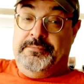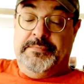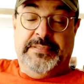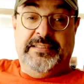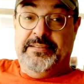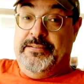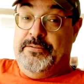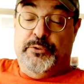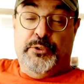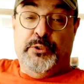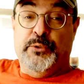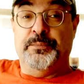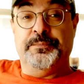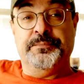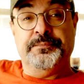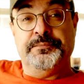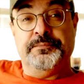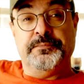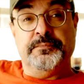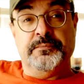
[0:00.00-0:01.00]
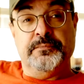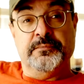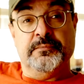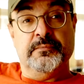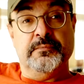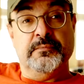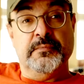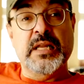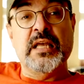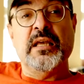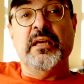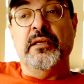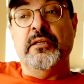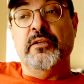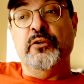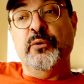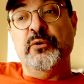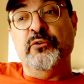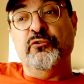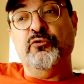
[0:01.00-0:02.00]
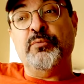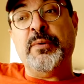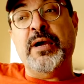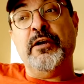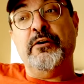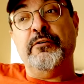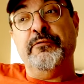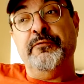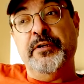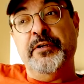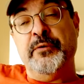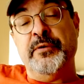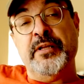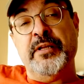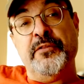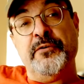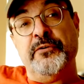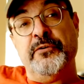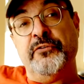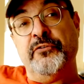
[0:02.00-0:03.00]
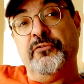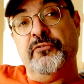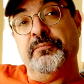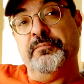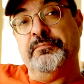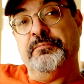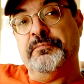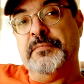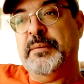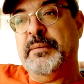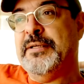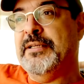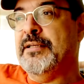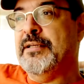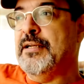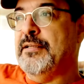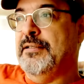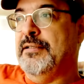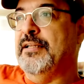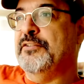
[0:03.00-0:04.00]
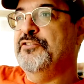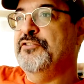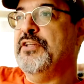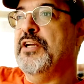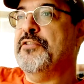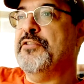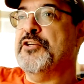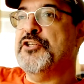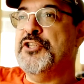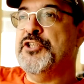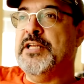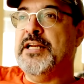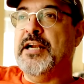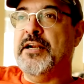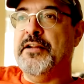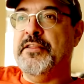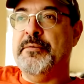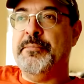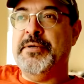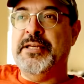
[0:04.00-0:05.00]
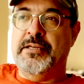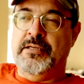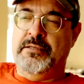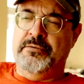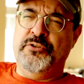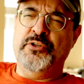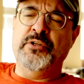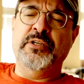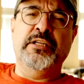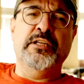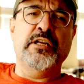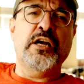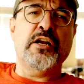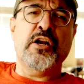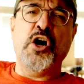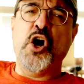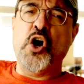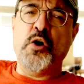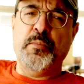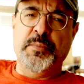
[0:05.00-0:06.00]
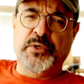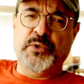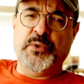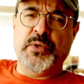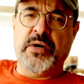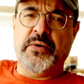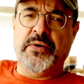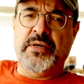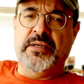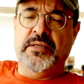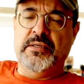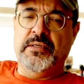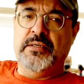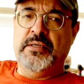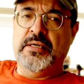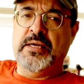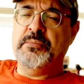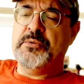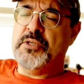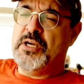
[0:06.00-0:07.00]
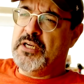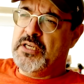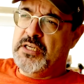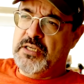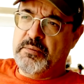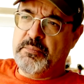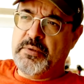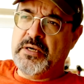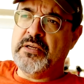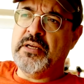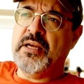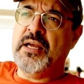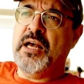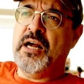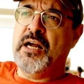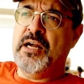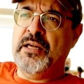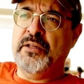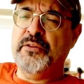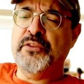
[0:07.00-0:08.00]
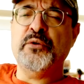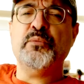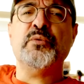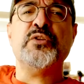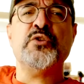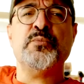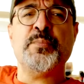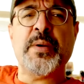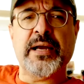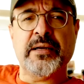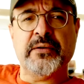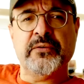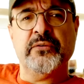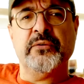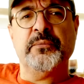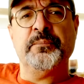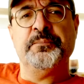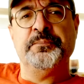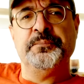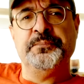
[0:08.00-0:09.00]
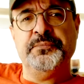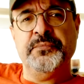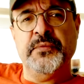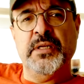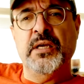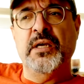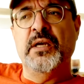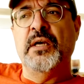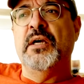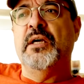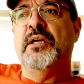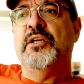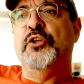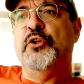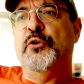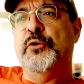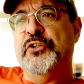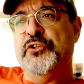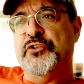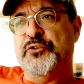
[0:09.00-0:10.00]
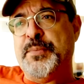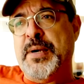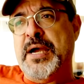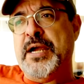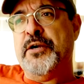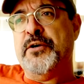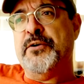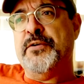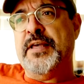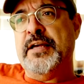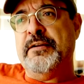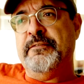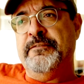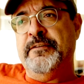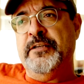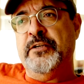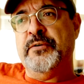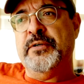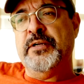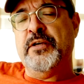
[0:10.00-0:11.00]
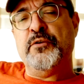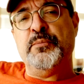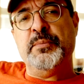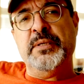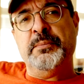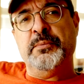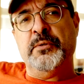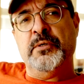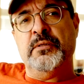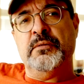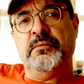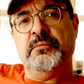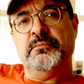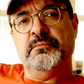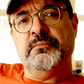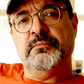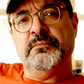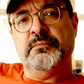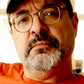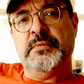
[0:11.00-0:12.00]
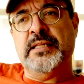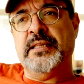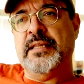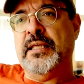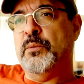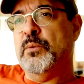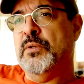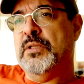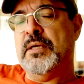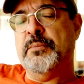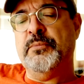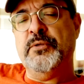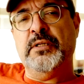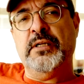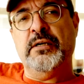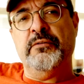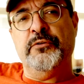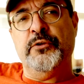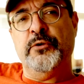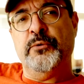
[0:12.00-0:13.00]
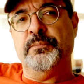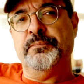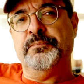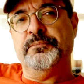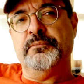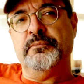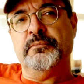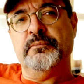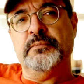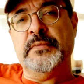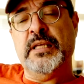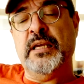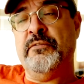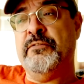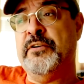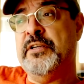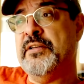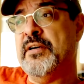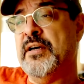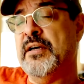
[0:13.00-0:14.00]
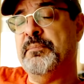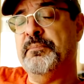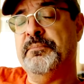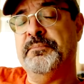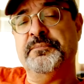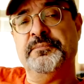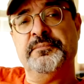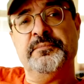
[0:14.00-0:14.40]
It's true. You inspire fear in others. I mean, not scare the shit out of them, and certainly not arbitrary. I'm talking about a healthy respect. You inspire that fear in other people, and they will come to love you. Every time.